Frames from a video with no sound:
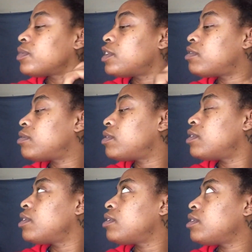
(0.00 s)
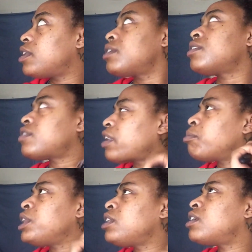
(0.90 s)
This, yeah, I
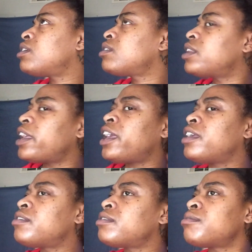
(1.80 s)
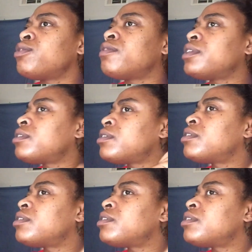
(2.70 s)
believe the Enhancing Smoothie.